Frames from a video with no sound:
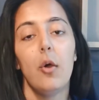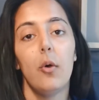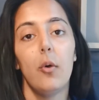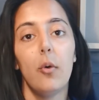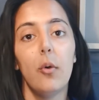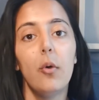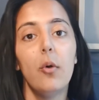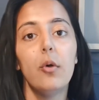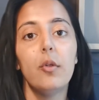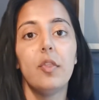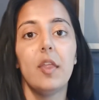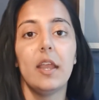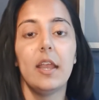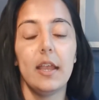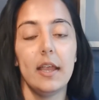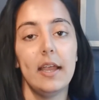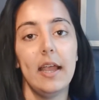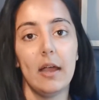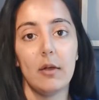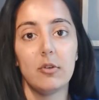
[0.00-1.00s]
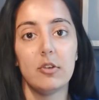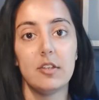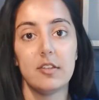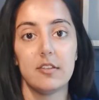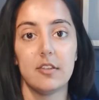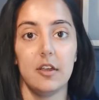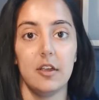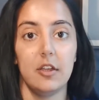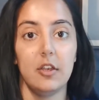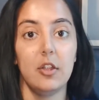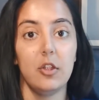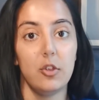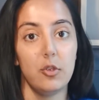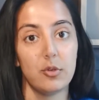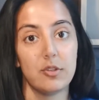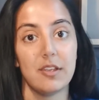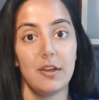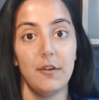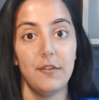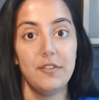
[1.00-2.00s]
or they can countersign your
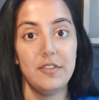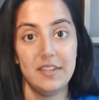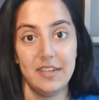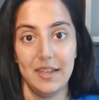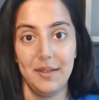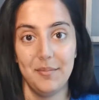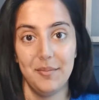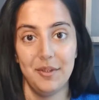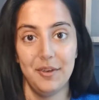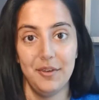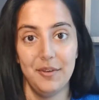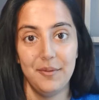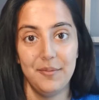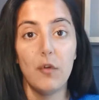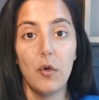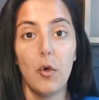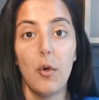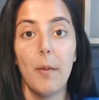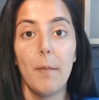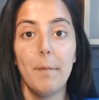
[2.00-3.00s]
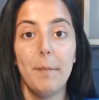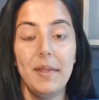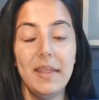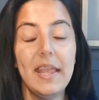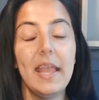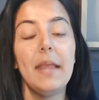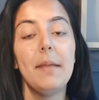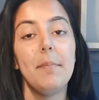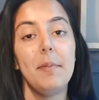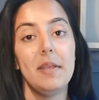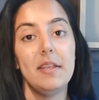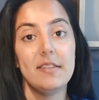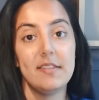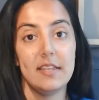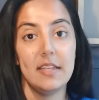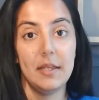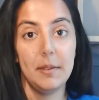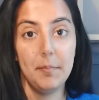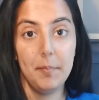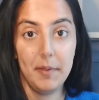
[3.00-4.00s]
self-statement. For
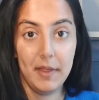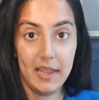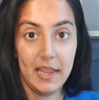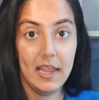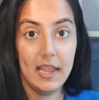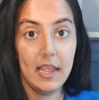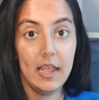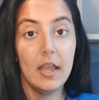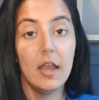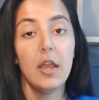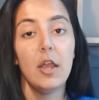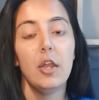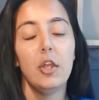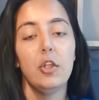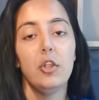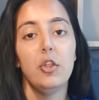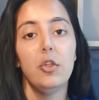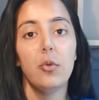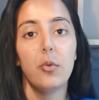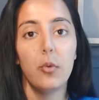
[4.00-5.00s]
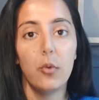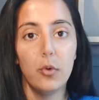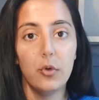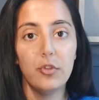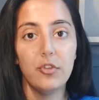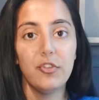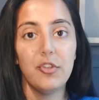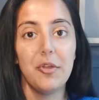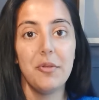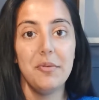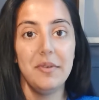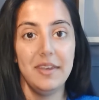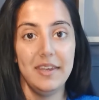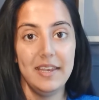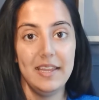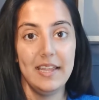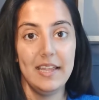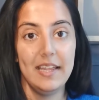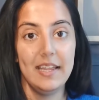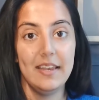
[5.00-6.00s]
BABCP, you also
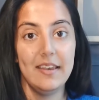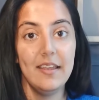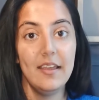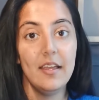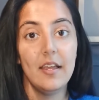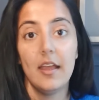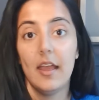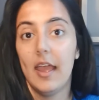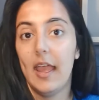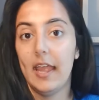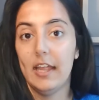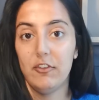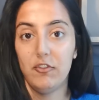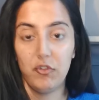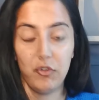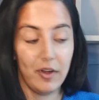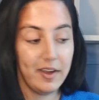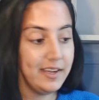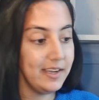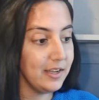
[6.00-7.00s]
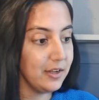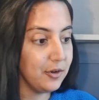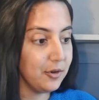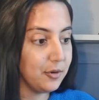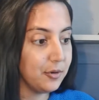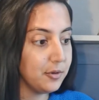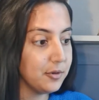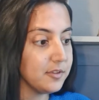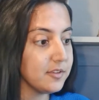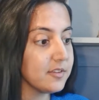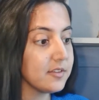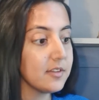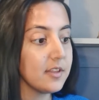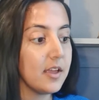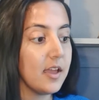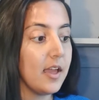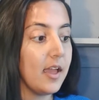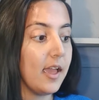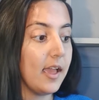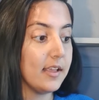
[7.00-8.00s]
need a training course,
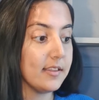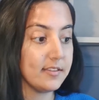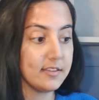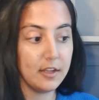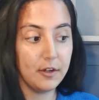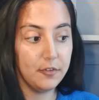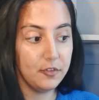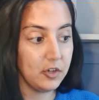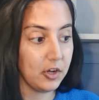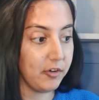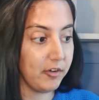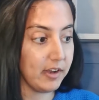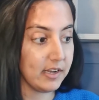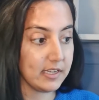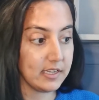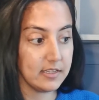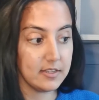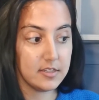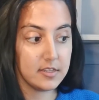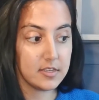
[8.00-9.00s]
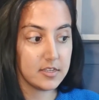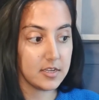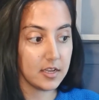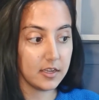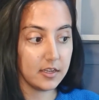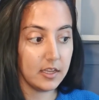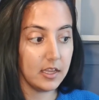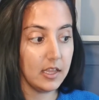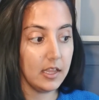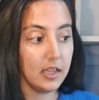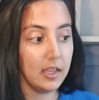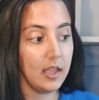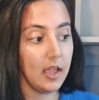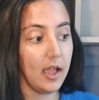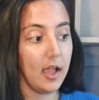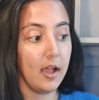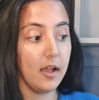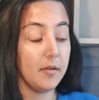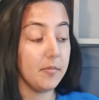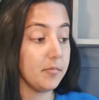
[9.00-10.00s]
self-directed study,
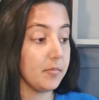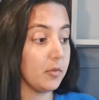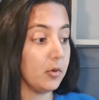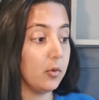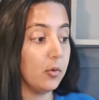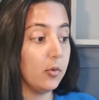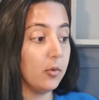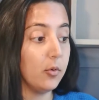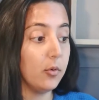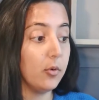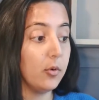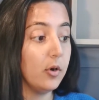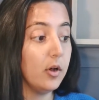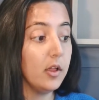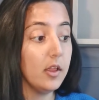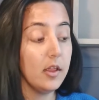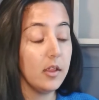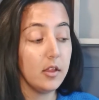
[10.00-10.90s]
or